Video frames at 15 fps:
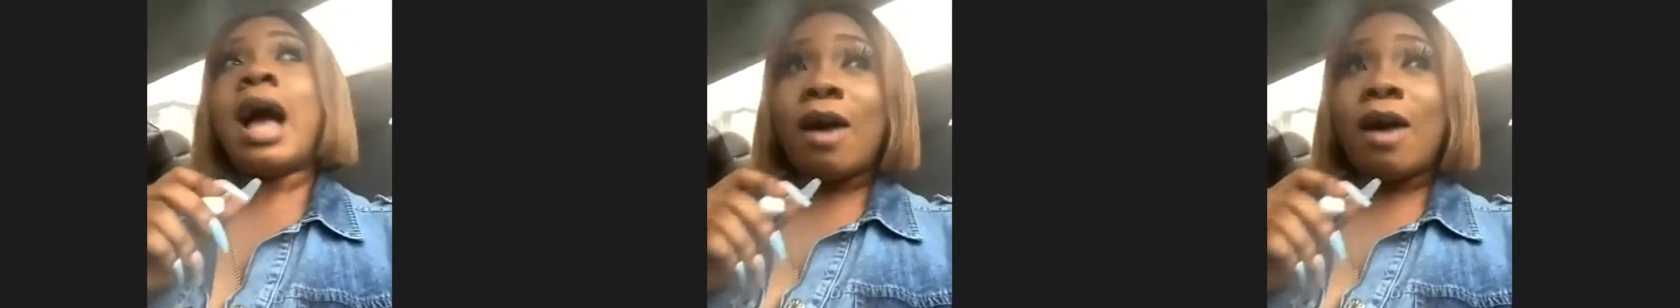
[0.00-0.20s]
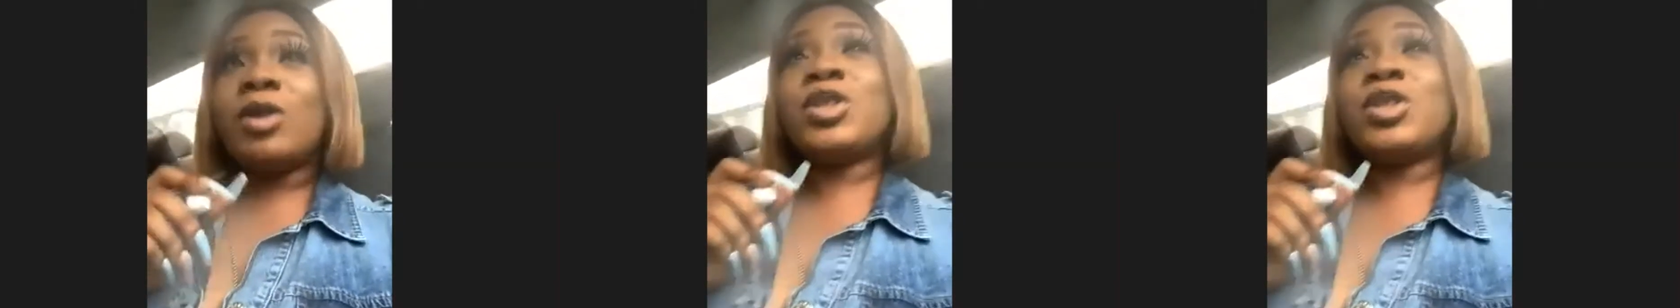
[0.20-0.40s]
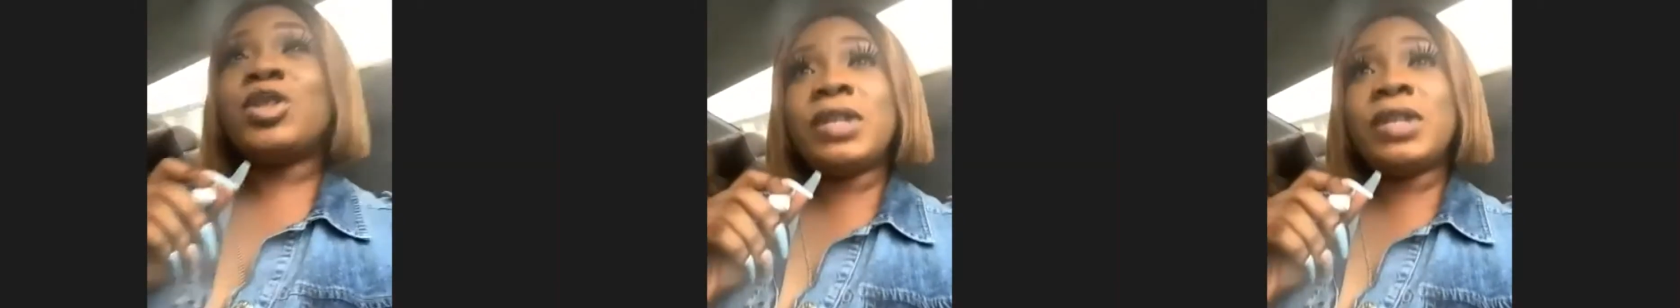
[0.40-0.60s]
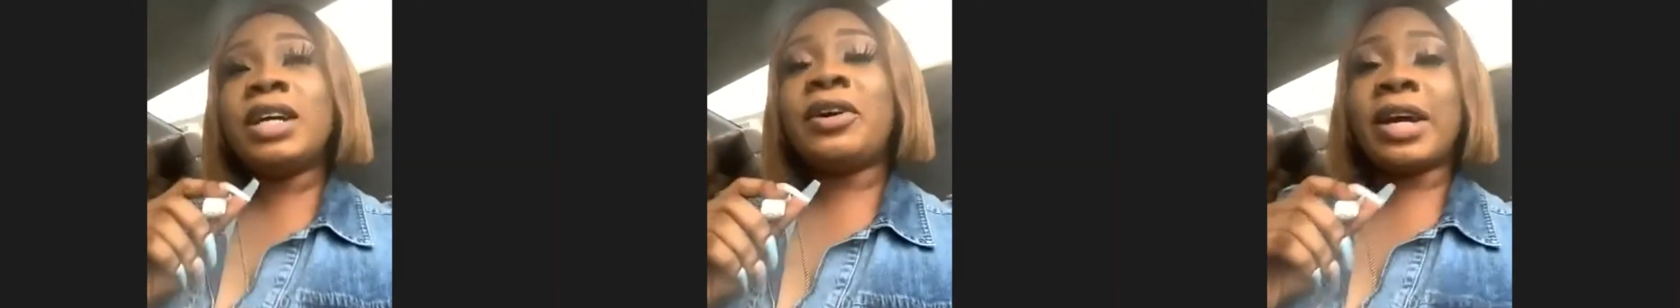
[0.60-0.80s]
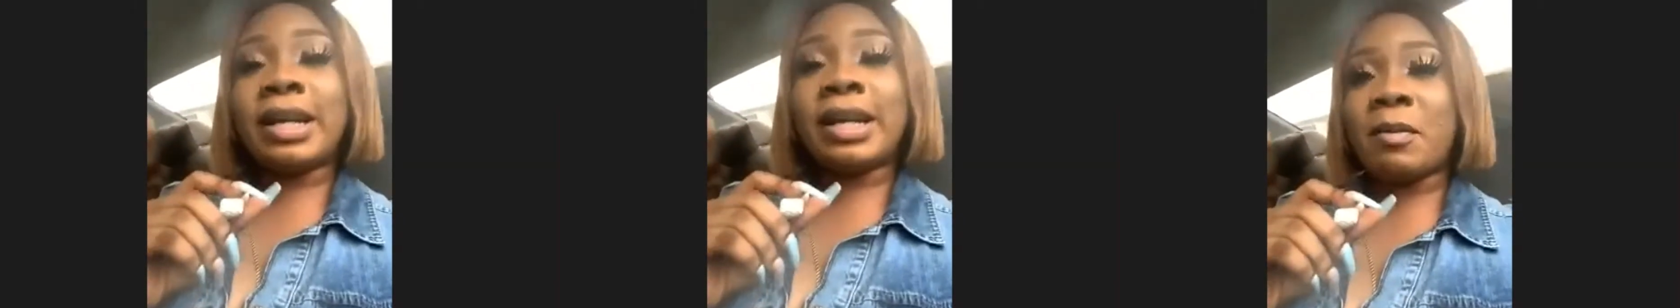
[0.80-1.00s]
I was
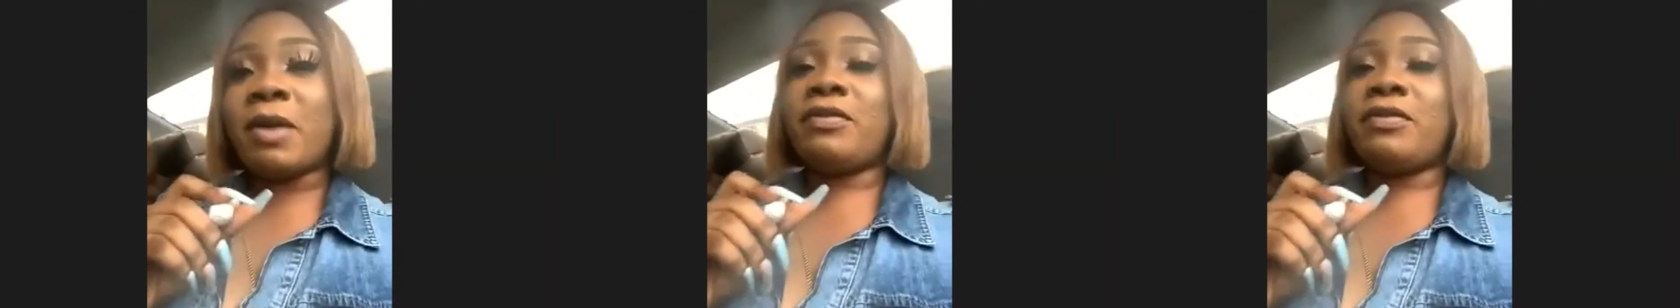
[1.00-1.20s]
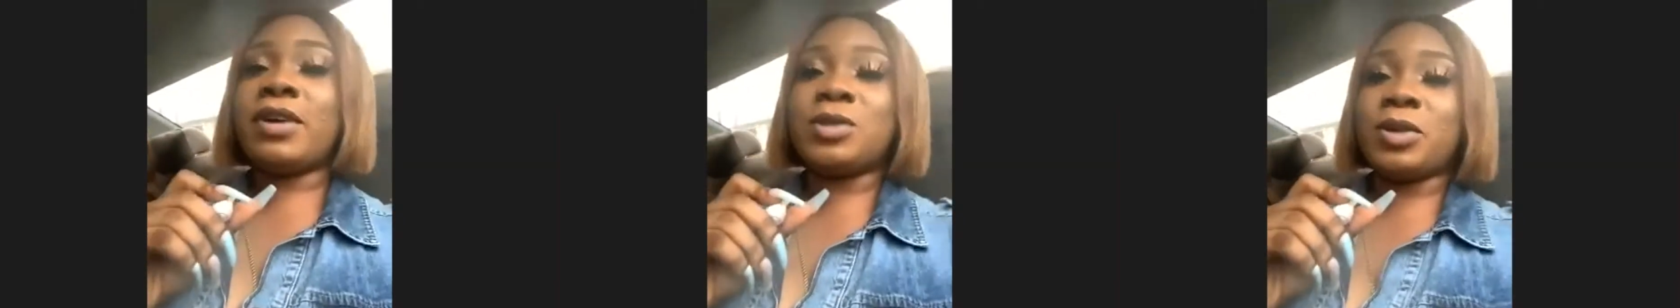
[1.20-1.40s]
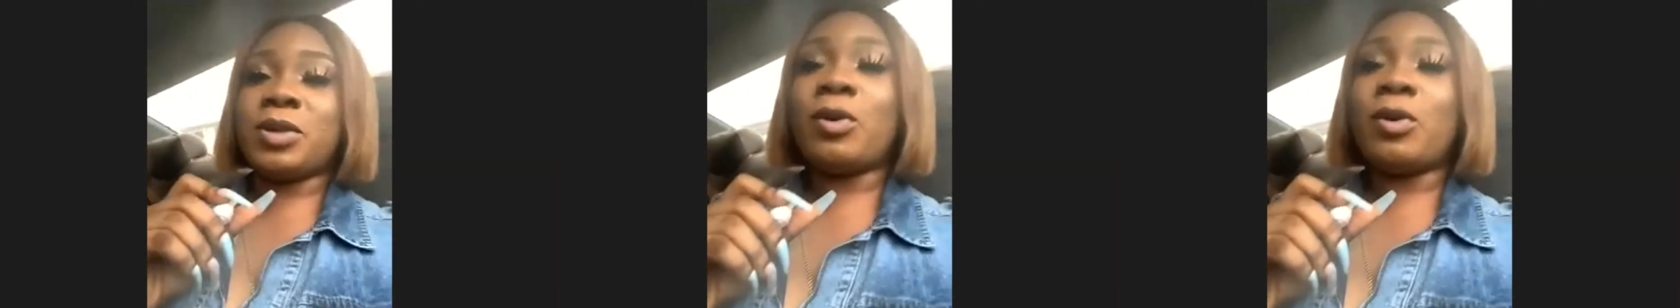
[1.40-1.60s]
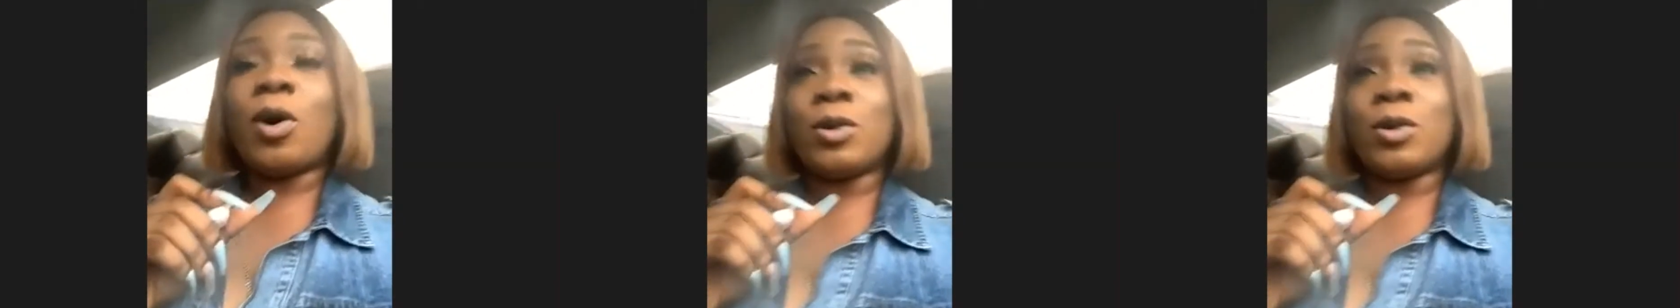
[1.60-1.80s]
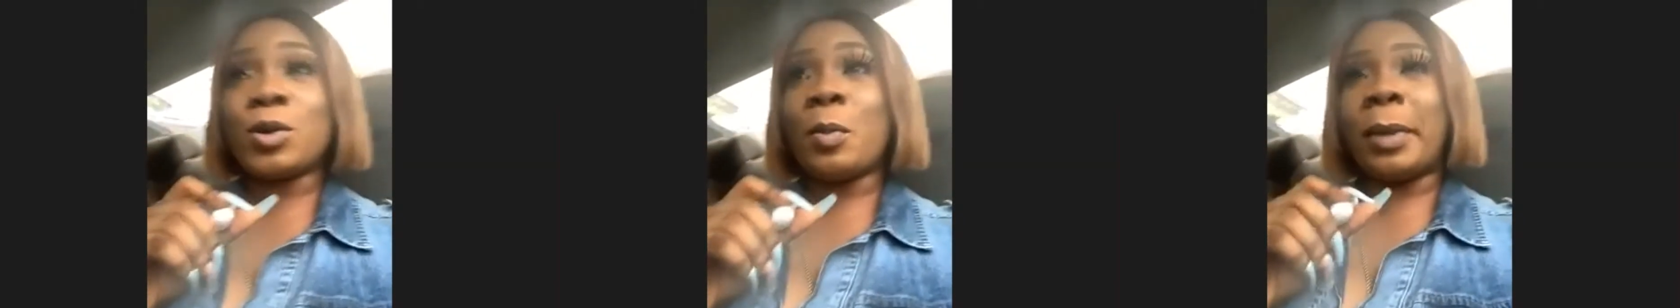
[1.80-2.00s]
really crying, and my friends were
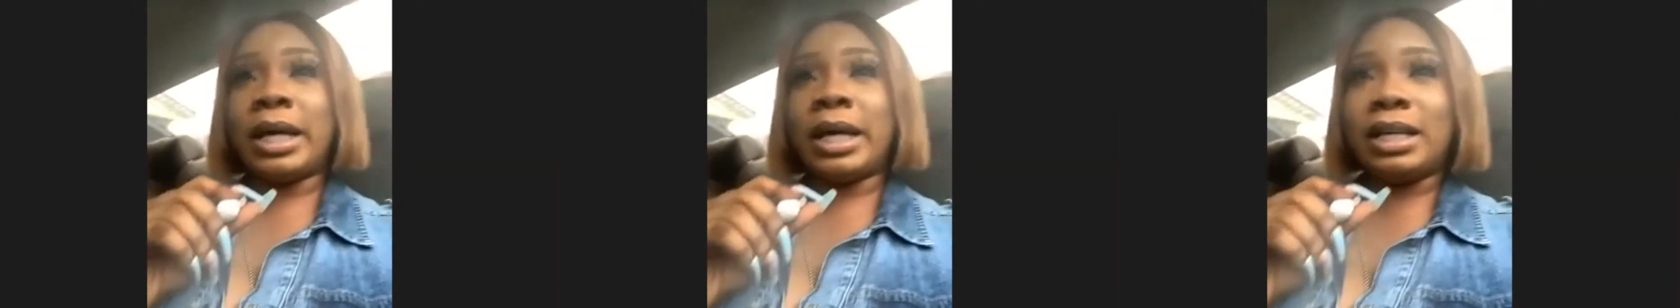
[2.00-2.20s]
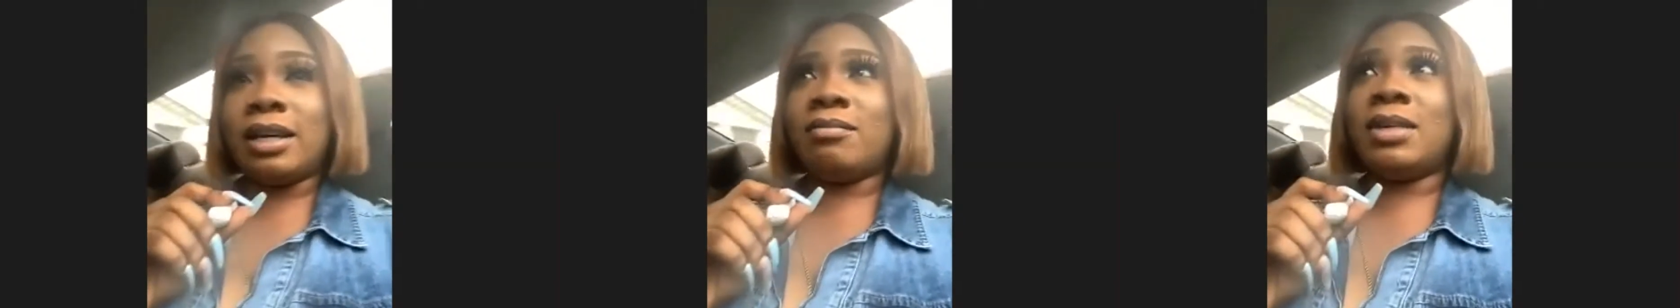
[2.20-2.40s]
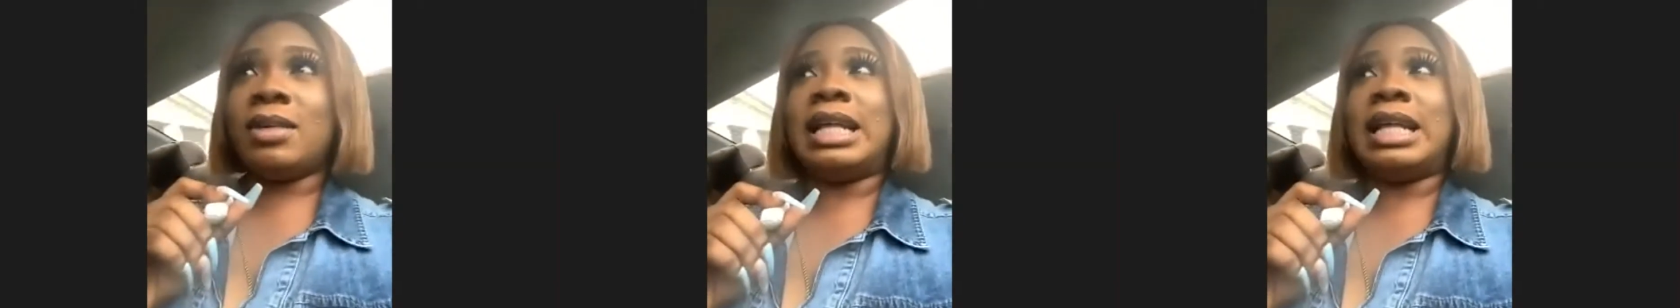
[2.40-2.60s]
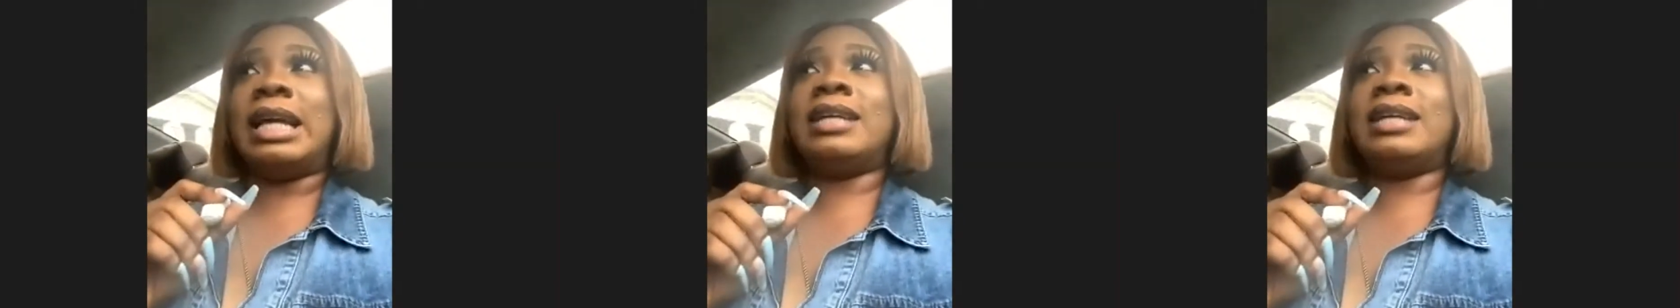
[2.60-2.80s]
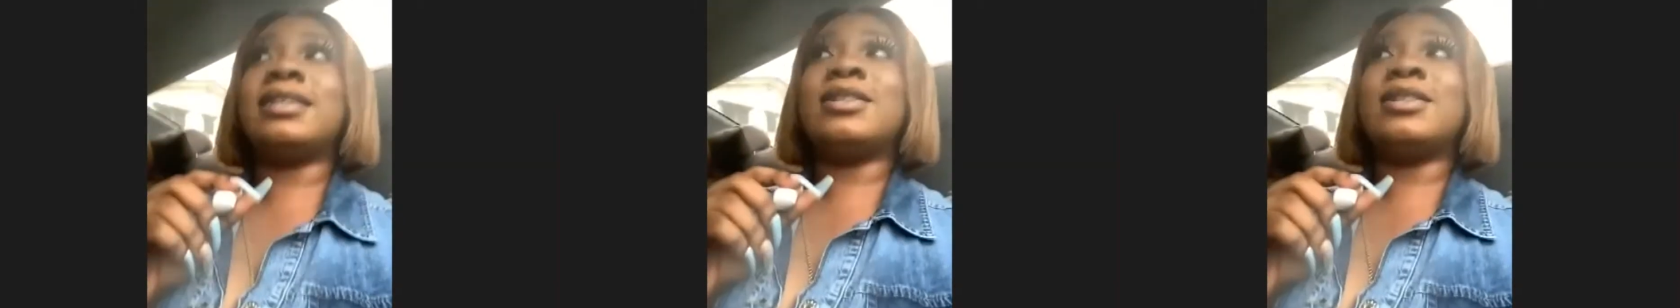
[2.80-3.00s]
also begging me,
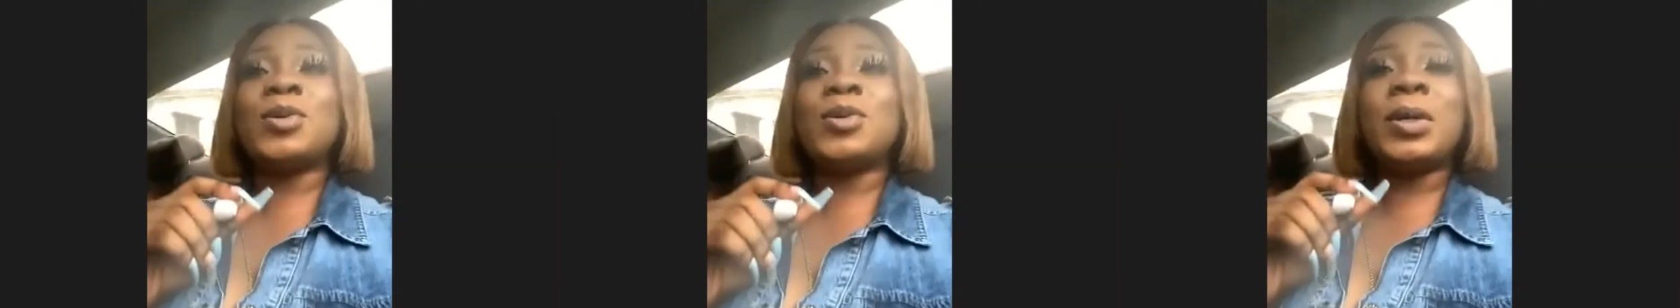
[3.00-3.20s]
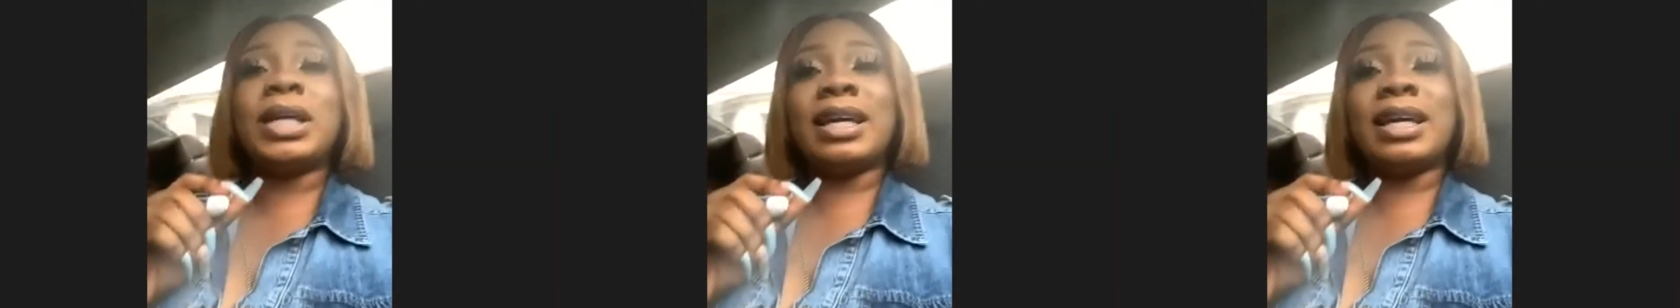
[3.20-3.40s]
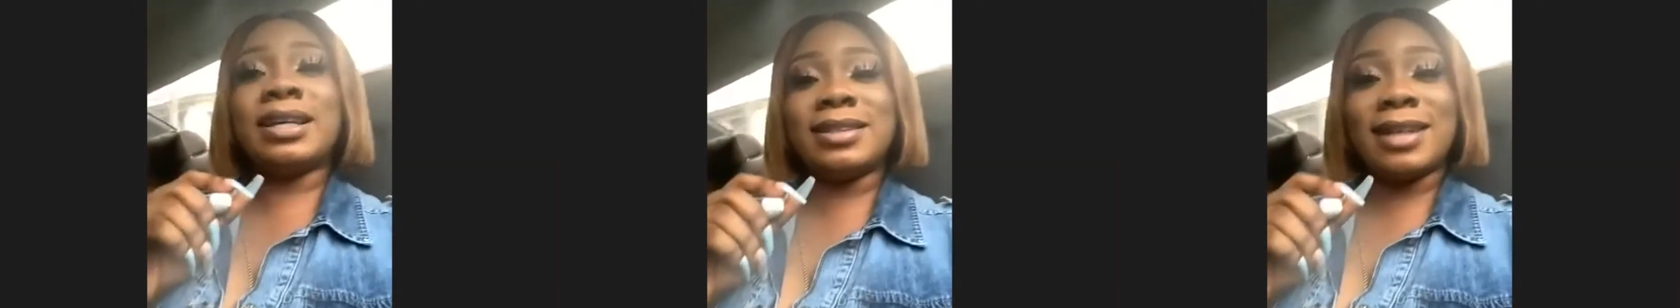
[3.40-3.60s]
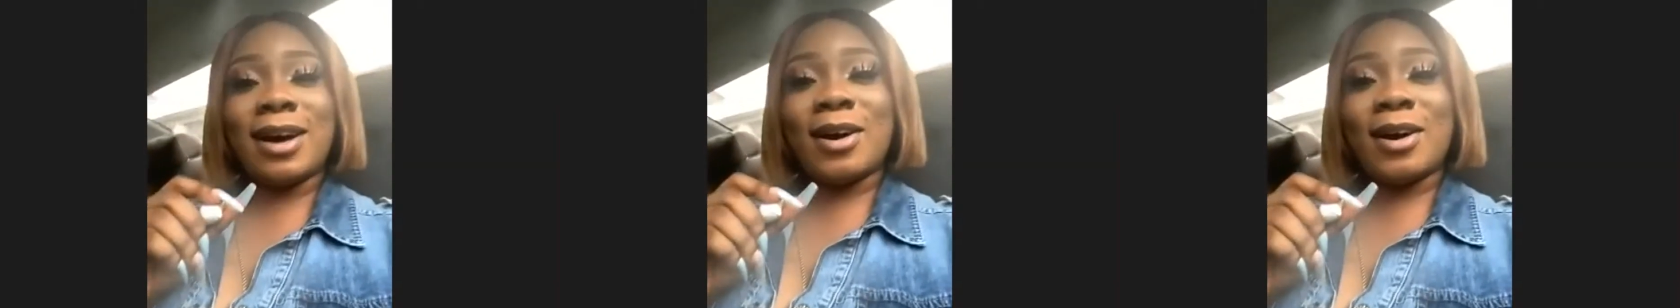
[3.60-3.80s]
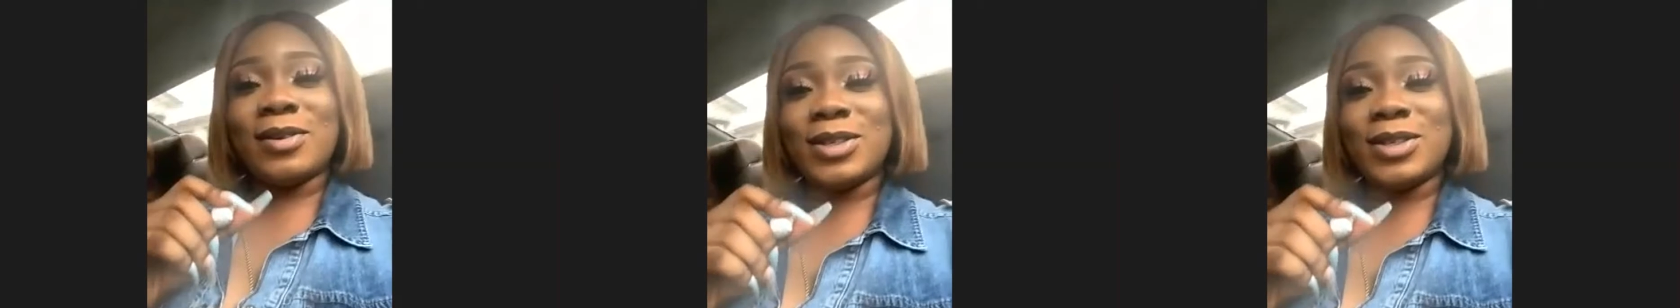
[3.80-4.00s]
like, It's okay now.